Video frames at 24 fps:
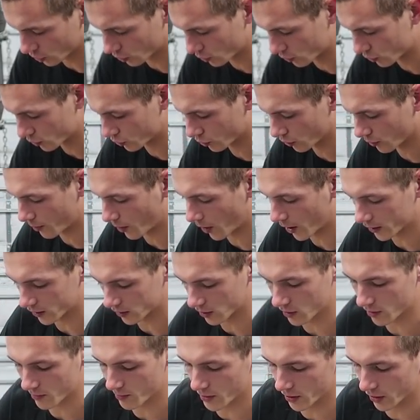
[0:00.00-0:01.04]
a crucial part
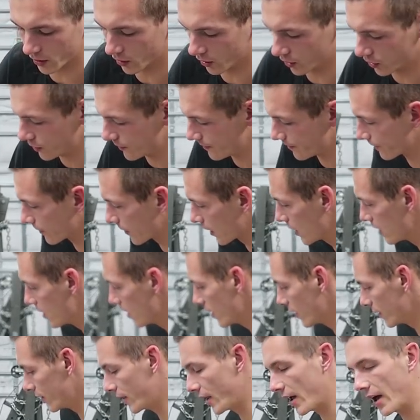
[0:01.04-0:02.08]
to the build
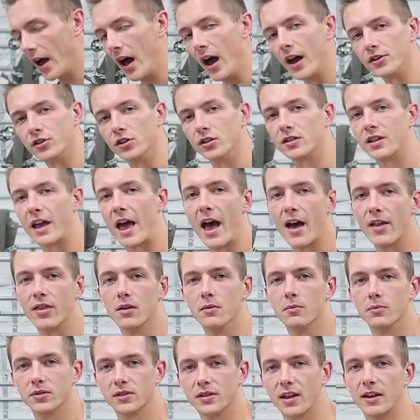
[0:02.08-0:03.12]
that I just had
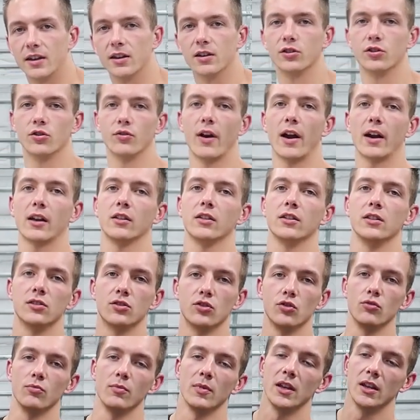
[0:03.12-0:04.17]
them send it directly
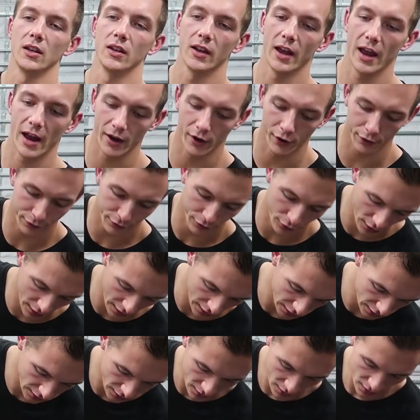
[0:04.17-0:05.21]
to me, air
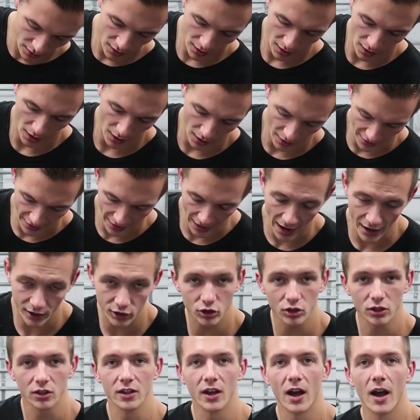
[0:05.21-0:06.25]
freight. And
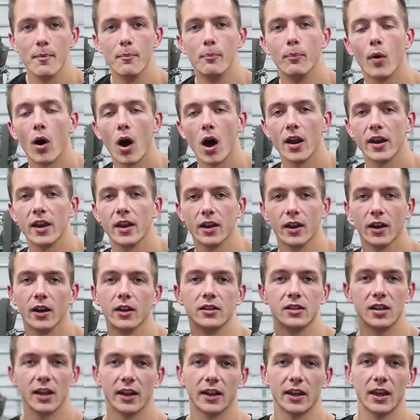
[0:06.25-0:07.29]
actually I bought it a
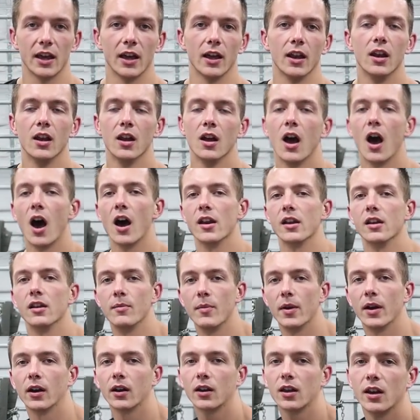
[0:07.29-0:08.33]
ticket on an
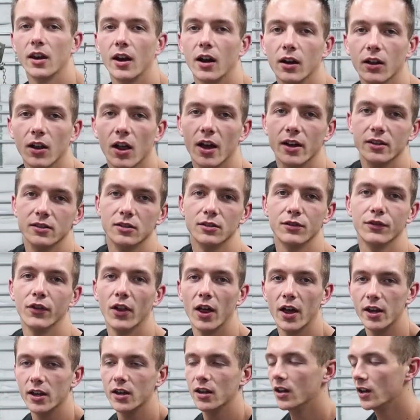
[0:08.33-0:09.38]
American Airlines
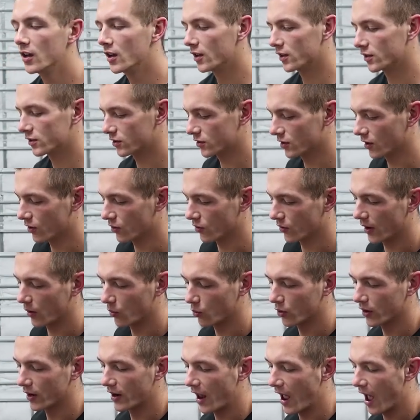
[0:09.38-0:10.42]
flight so it
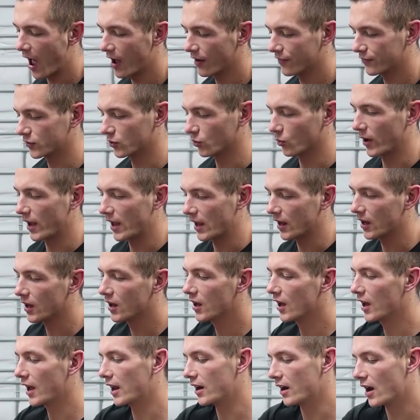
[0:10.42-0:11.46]
wouldn't have to wait
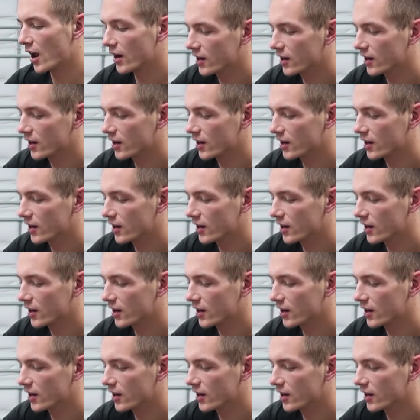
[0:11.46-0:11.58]
and